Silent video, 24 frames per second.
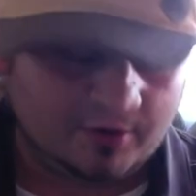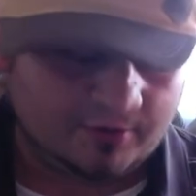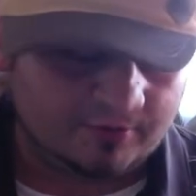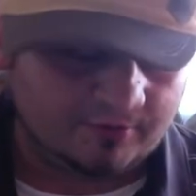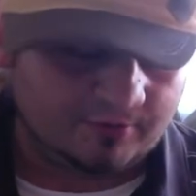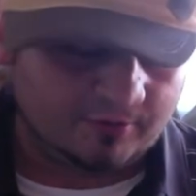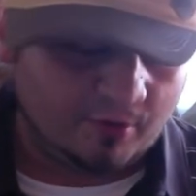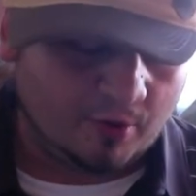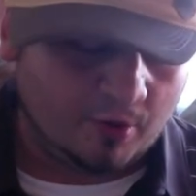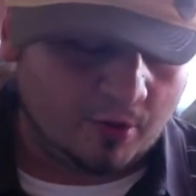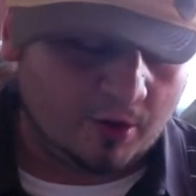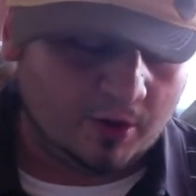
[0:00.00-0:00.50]

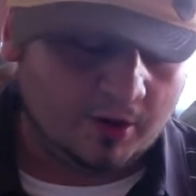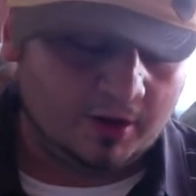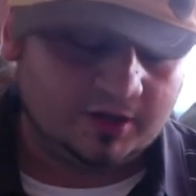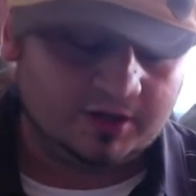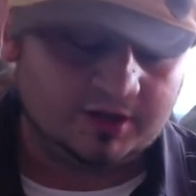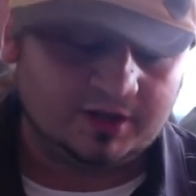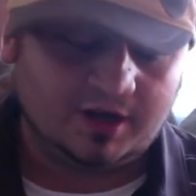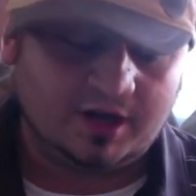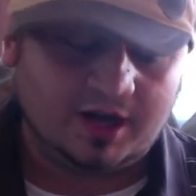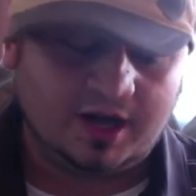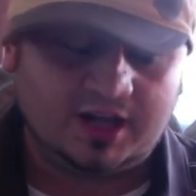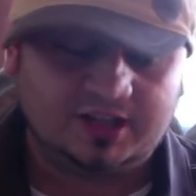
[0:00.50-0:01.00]

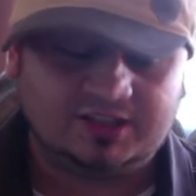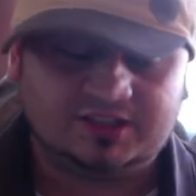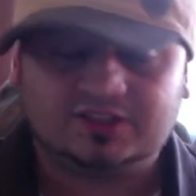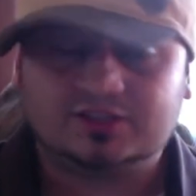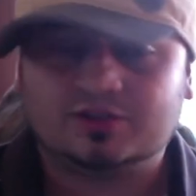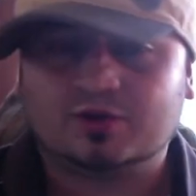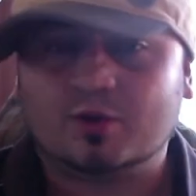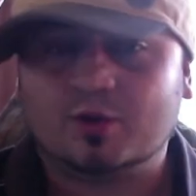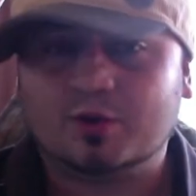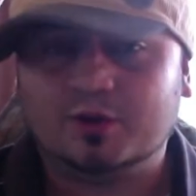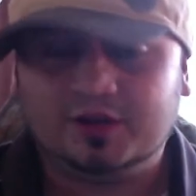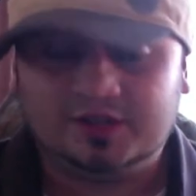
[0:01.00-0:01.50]
4,
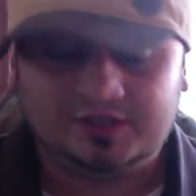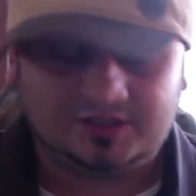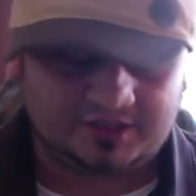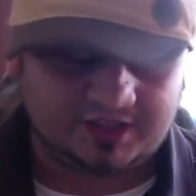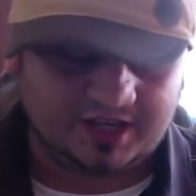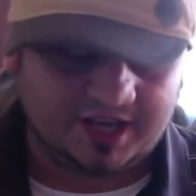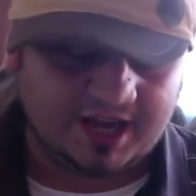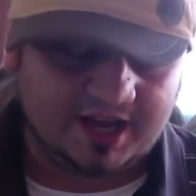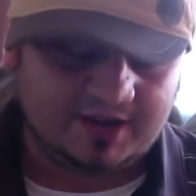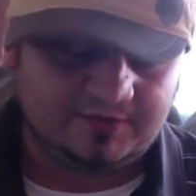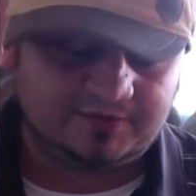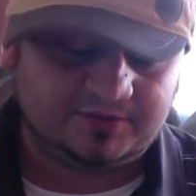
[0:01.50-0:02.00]
scoreless
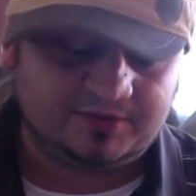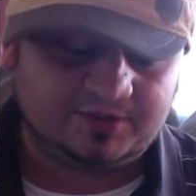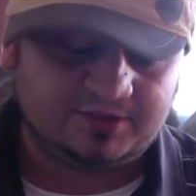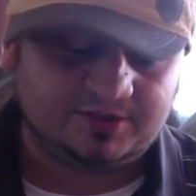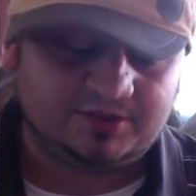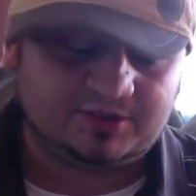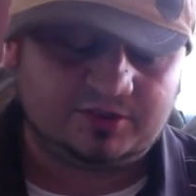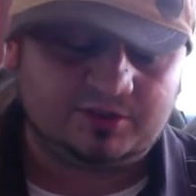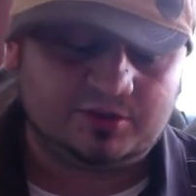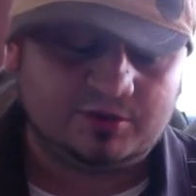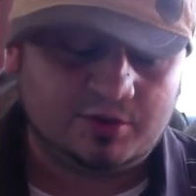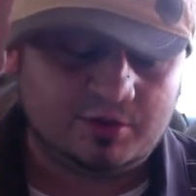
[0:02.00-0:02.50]
after
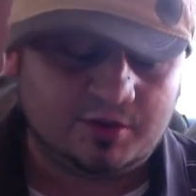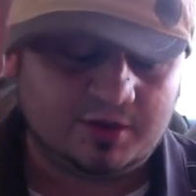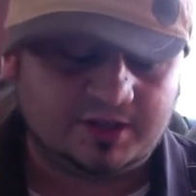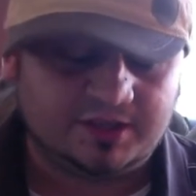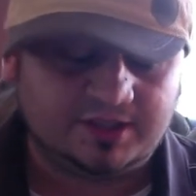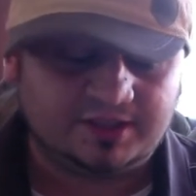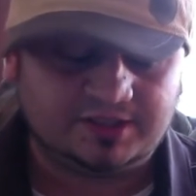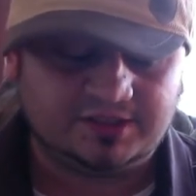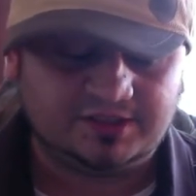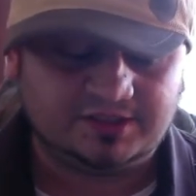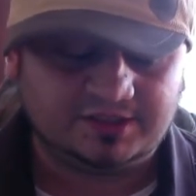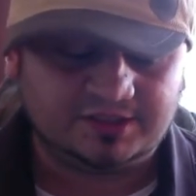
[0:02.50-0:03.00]
2, and
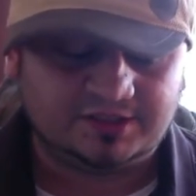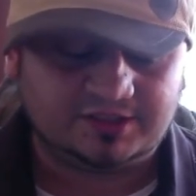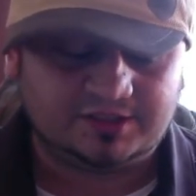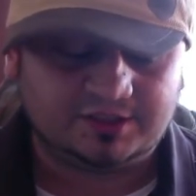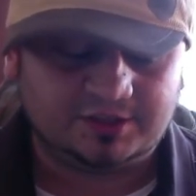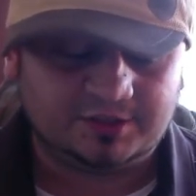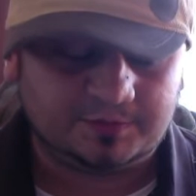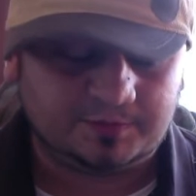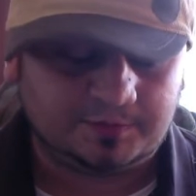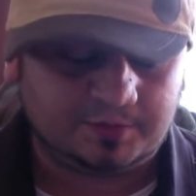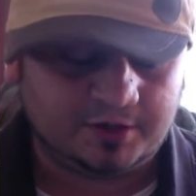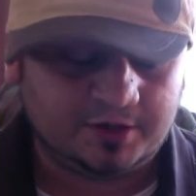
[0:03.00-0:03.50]
then in the
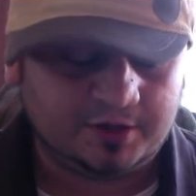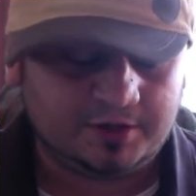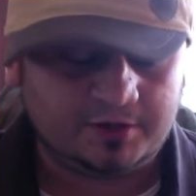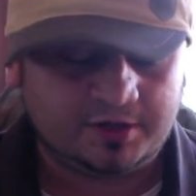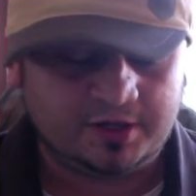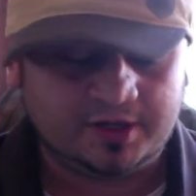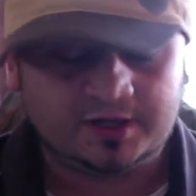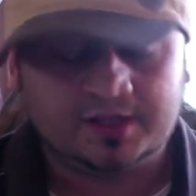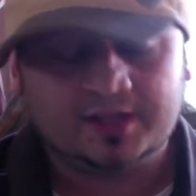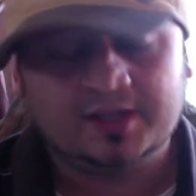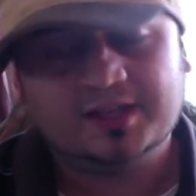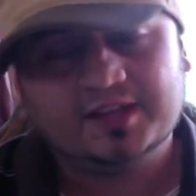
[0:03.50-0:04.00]
third
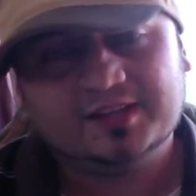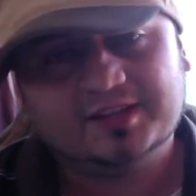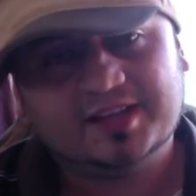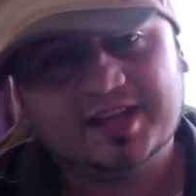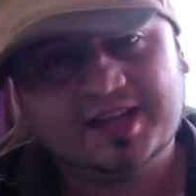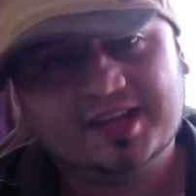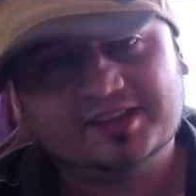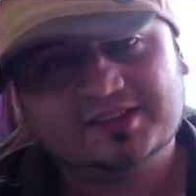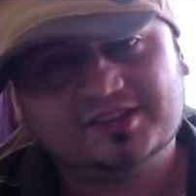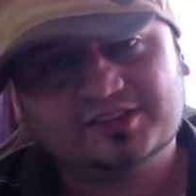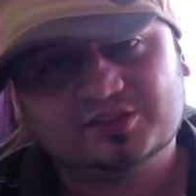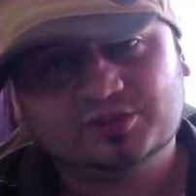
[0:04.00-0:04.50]
period,
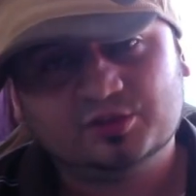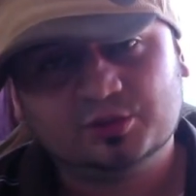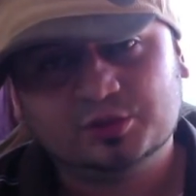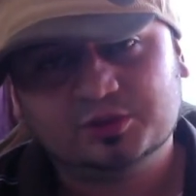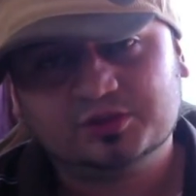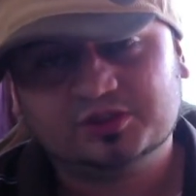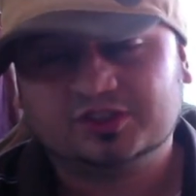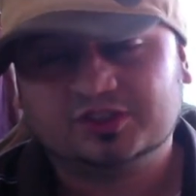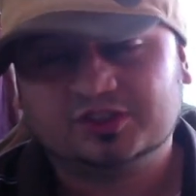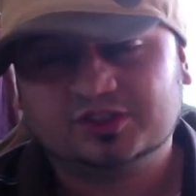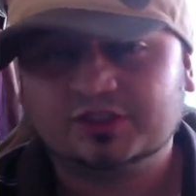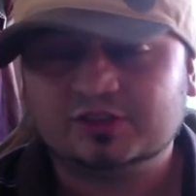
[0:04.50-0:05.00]
that
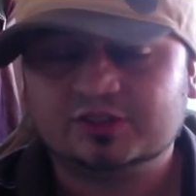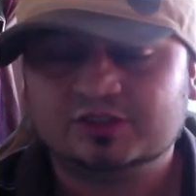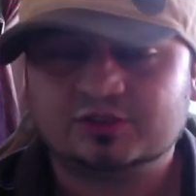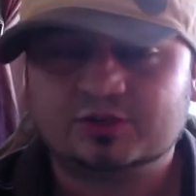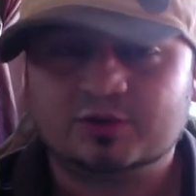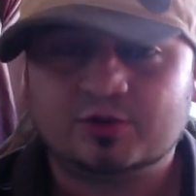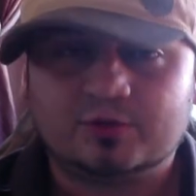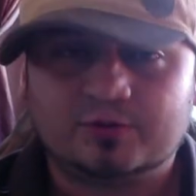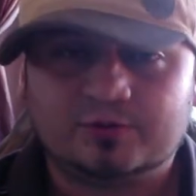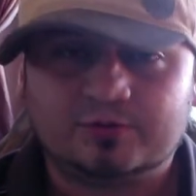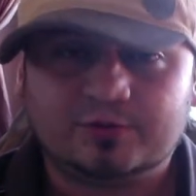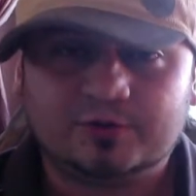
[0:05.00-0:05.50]
Suk's going to
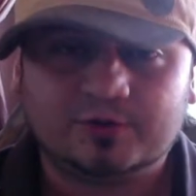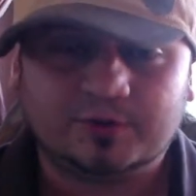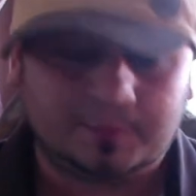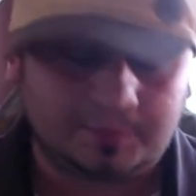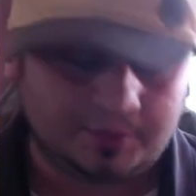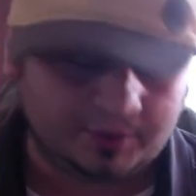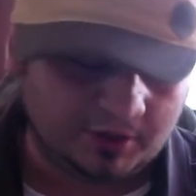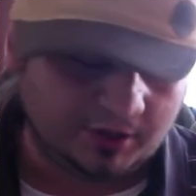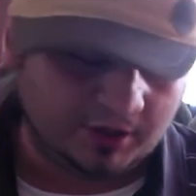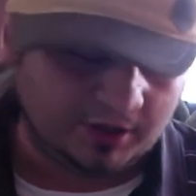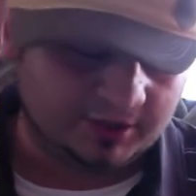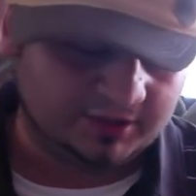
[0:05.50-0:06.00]
score for the
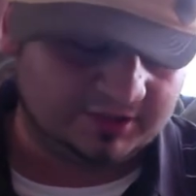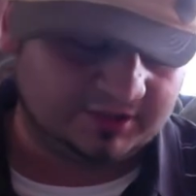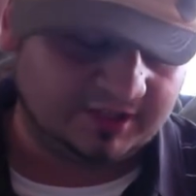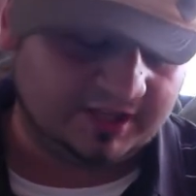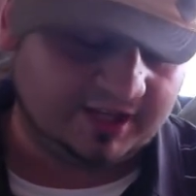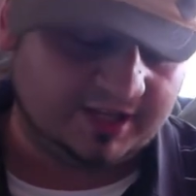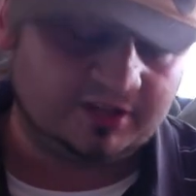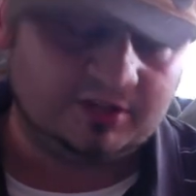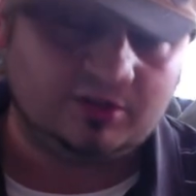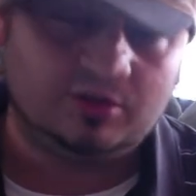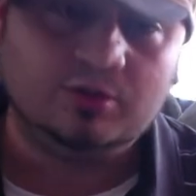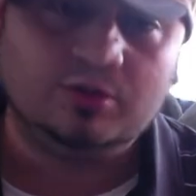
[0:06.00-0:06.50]
Plugs,
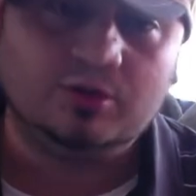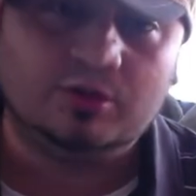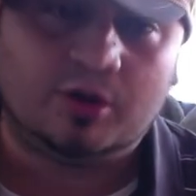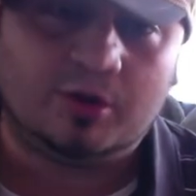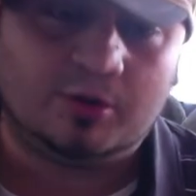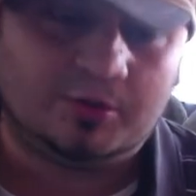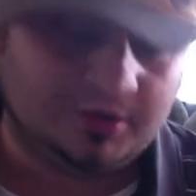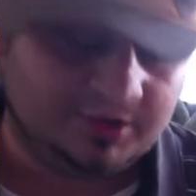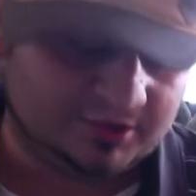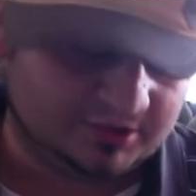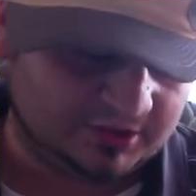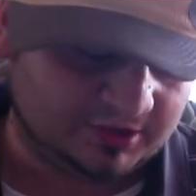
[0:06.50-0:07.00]
and Hugh
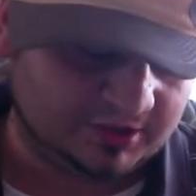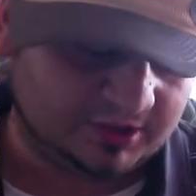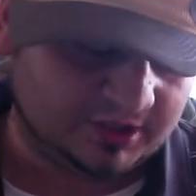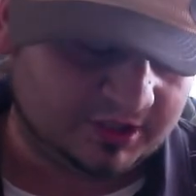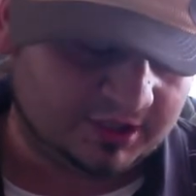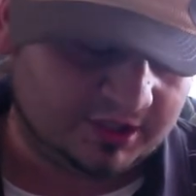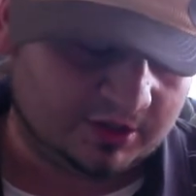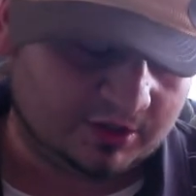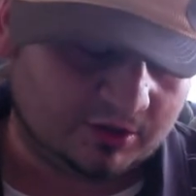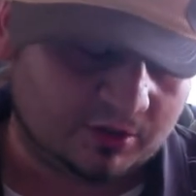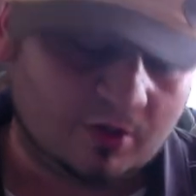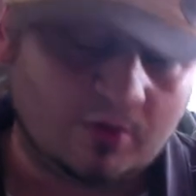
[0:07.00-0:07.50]
Laurie's going to
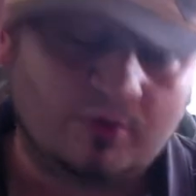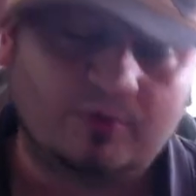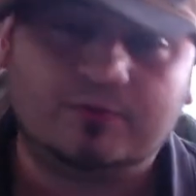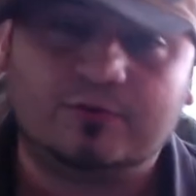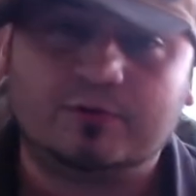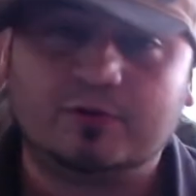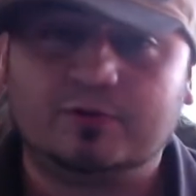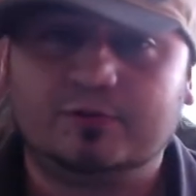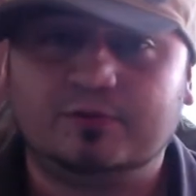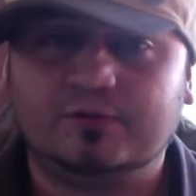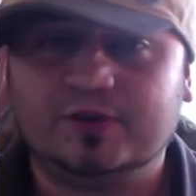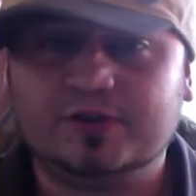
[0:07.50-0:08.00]
get a goal
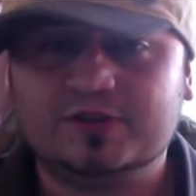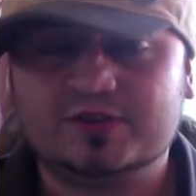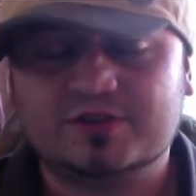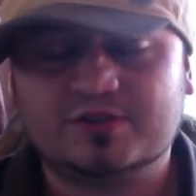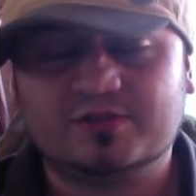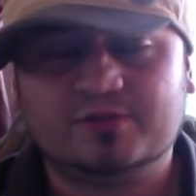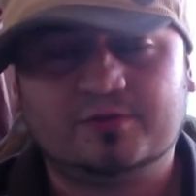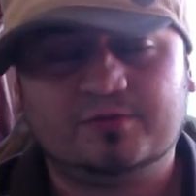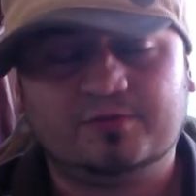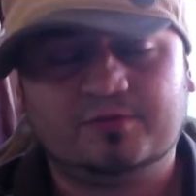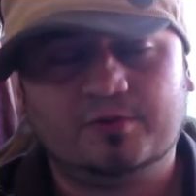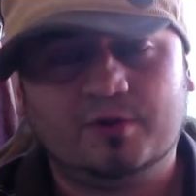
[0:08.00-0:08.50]
for Revenge of
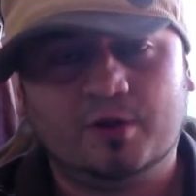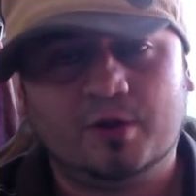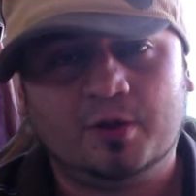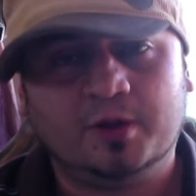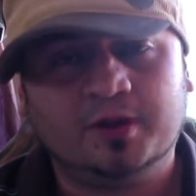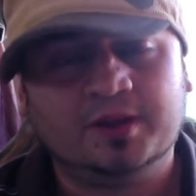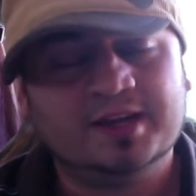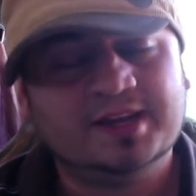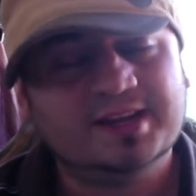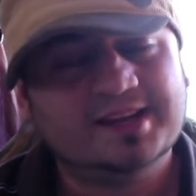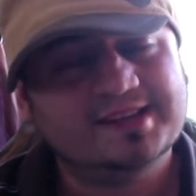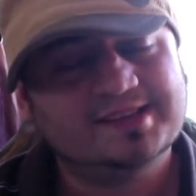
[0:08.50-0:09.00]
the Fallen.